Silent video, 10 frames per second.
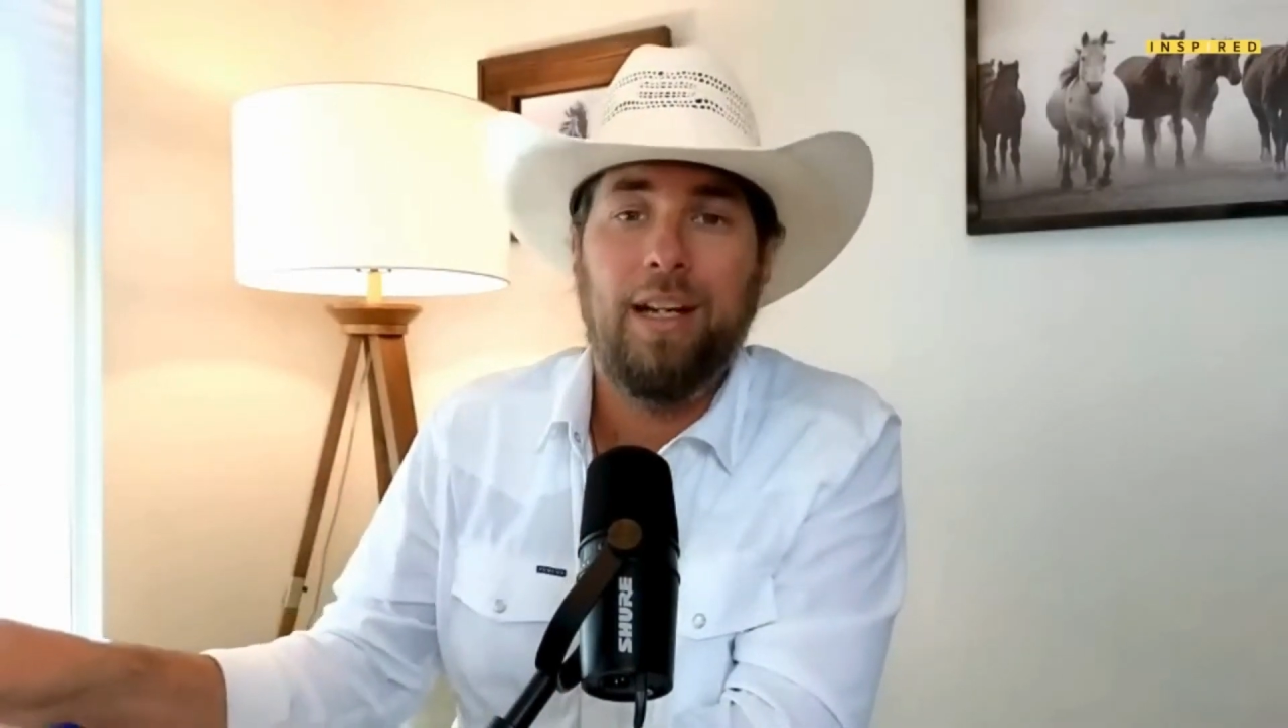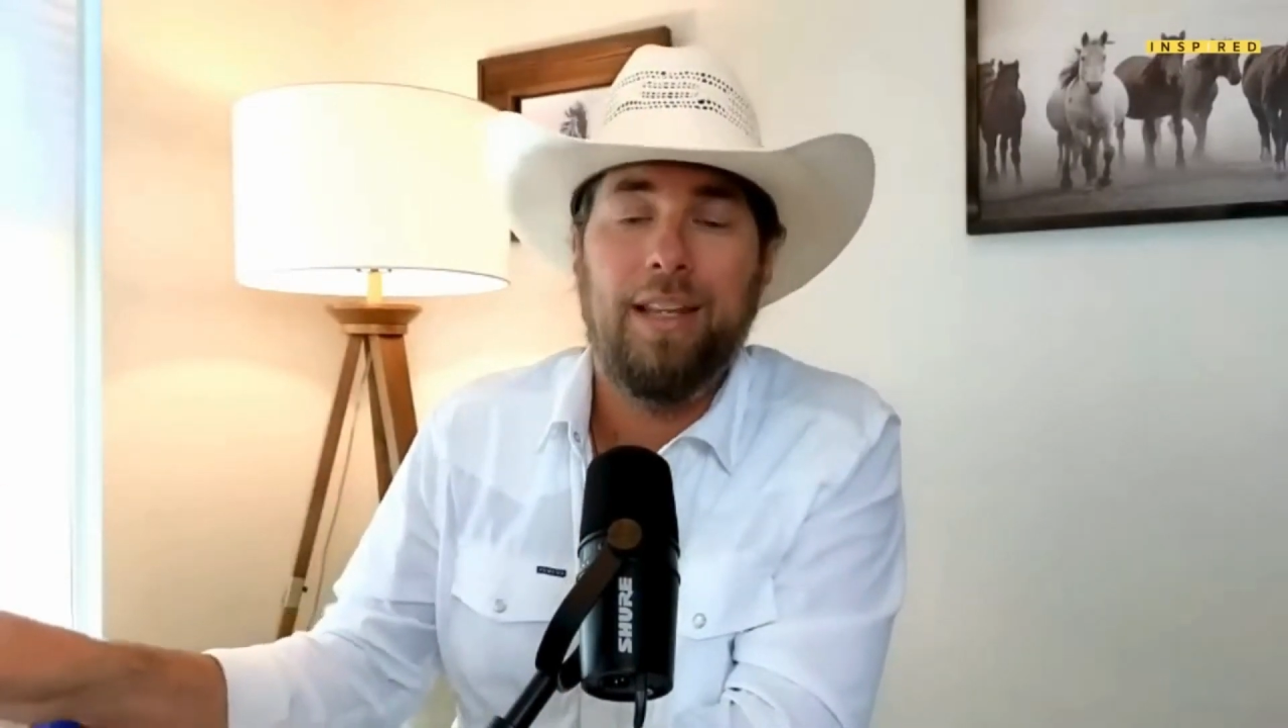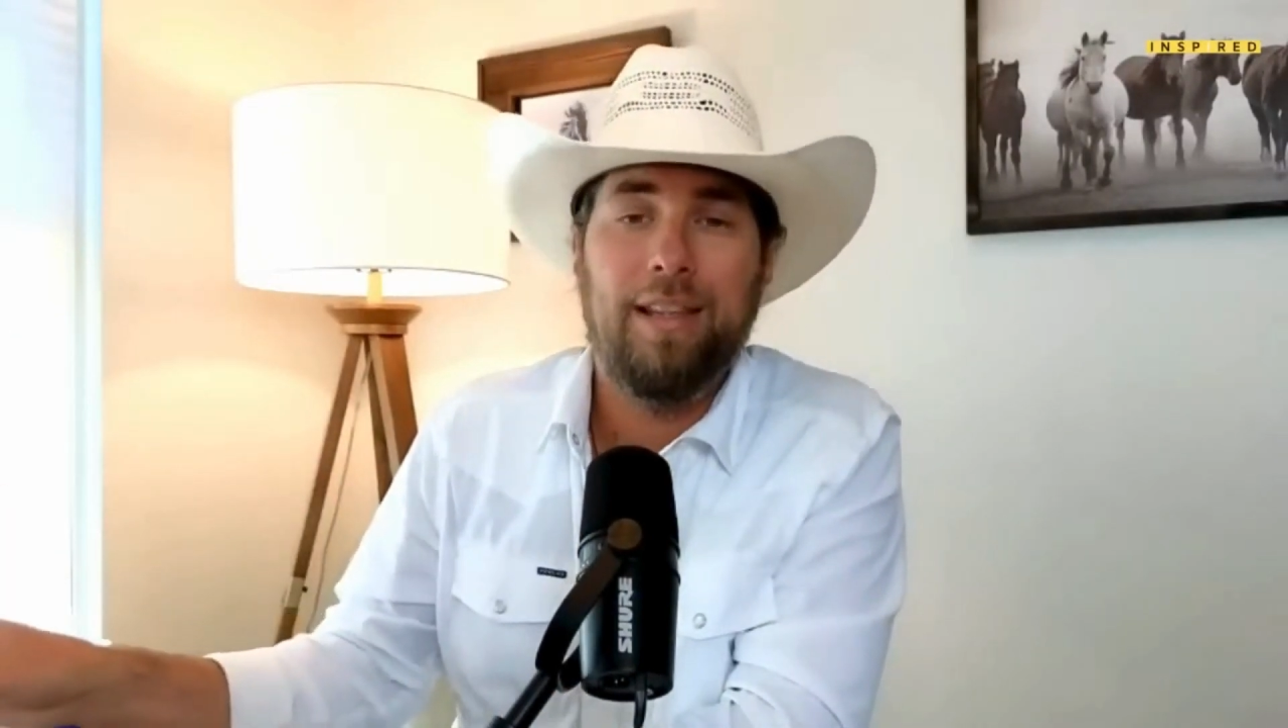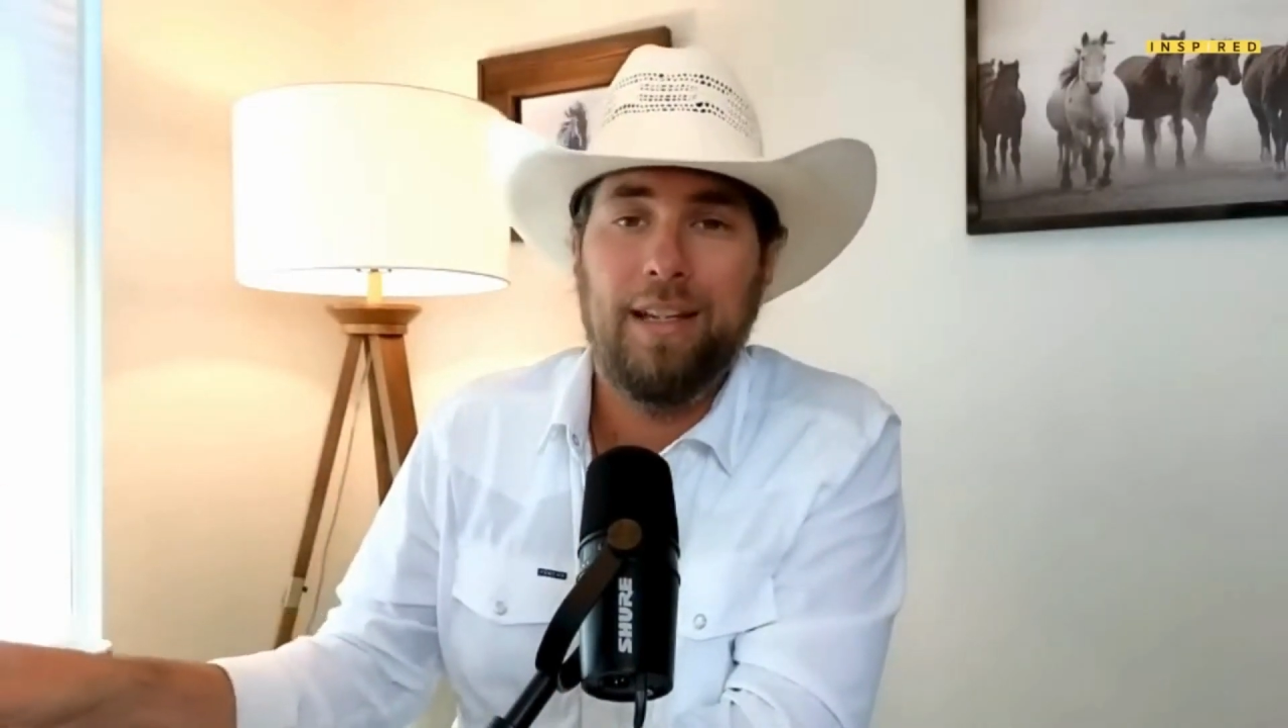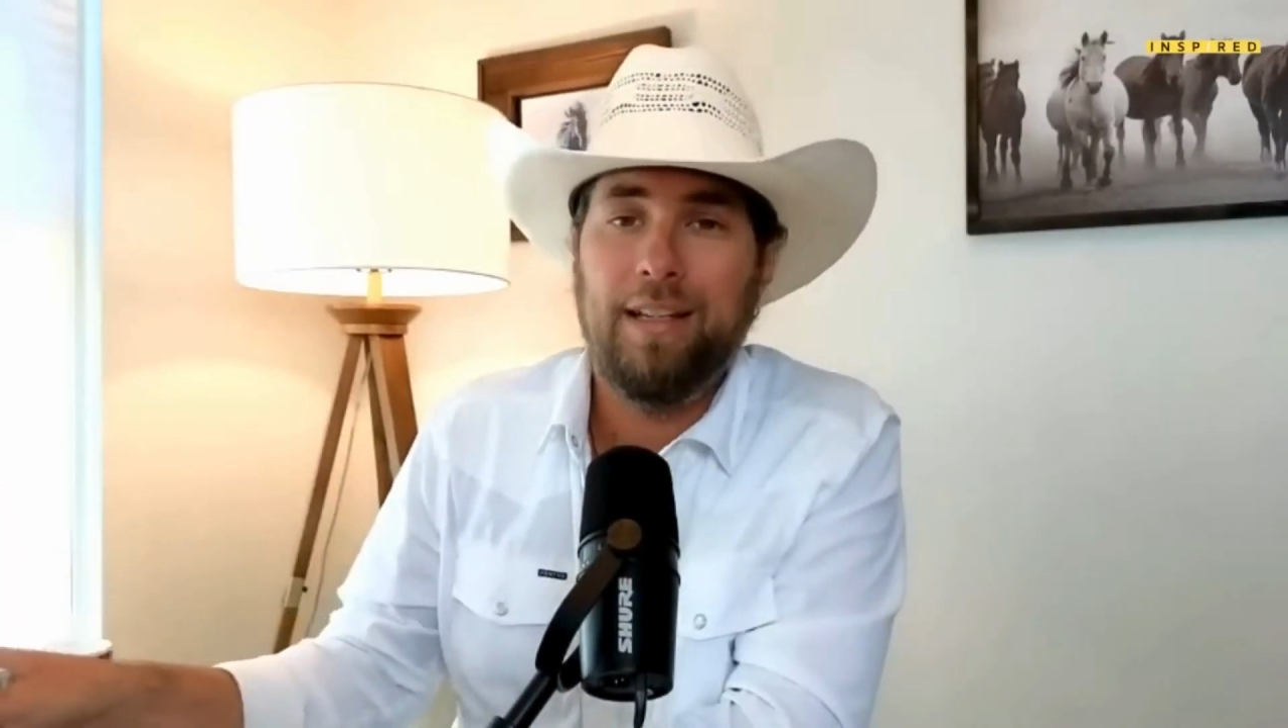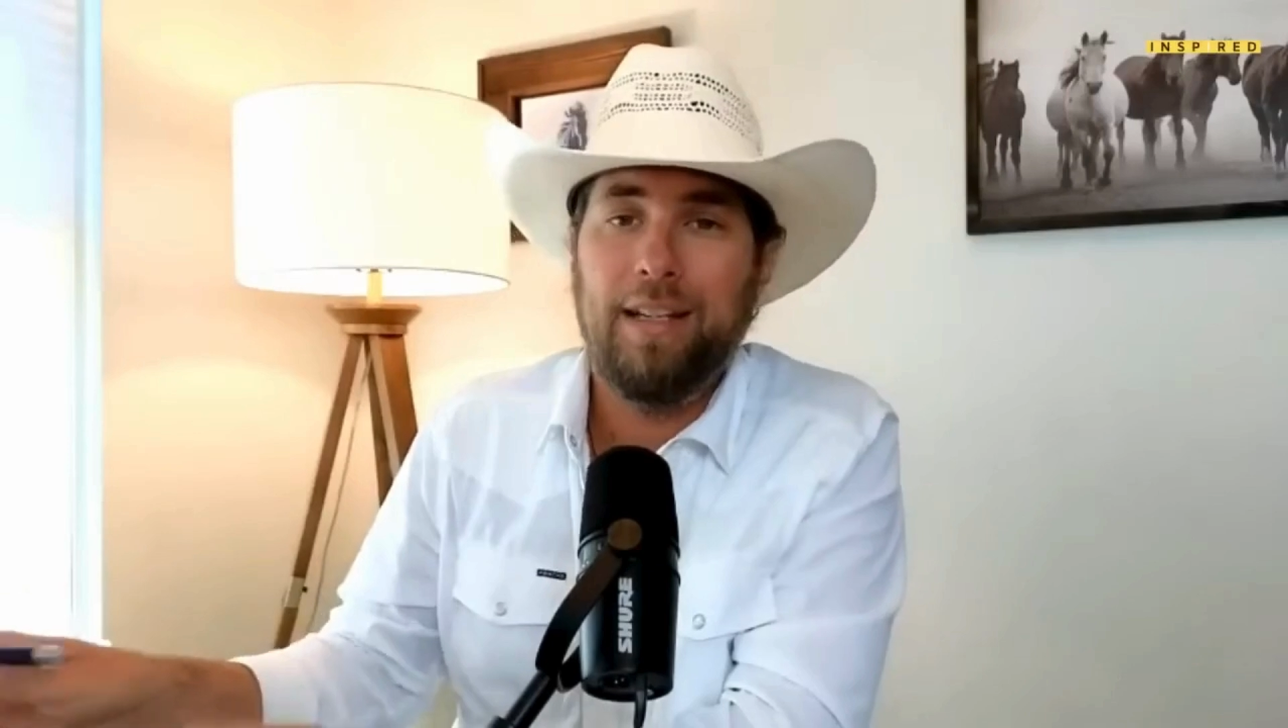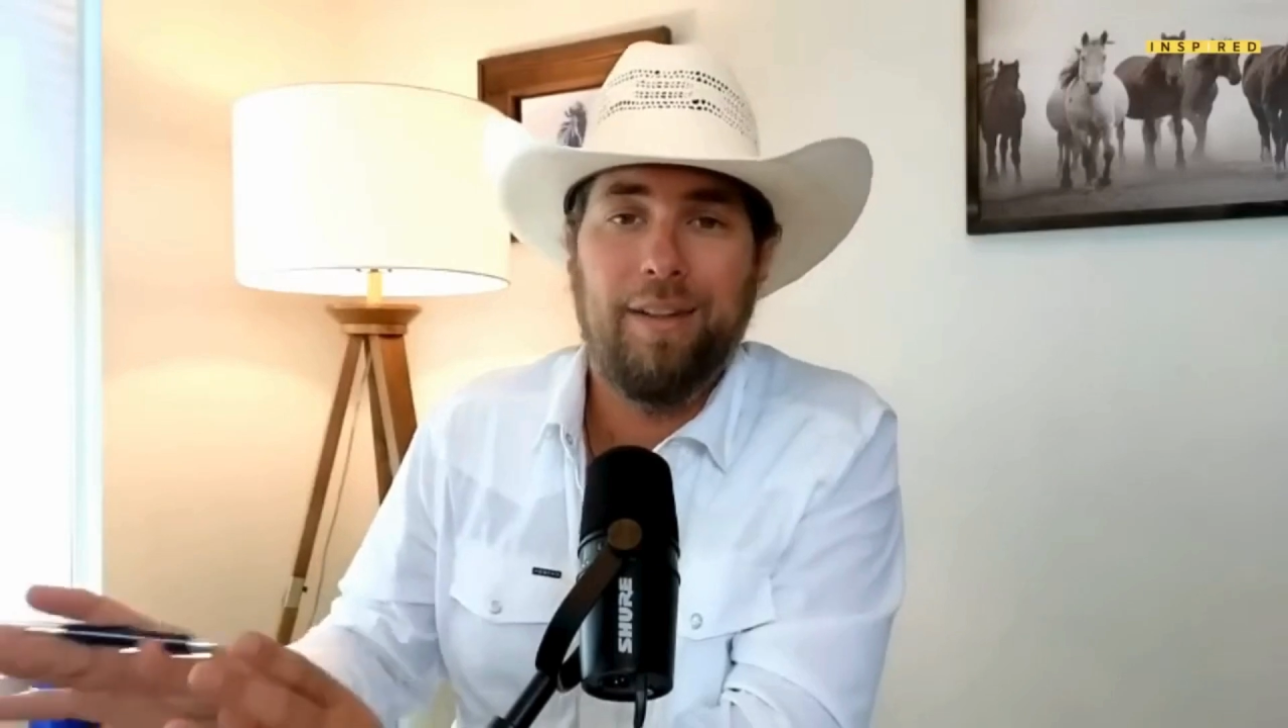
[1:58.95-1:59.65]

And then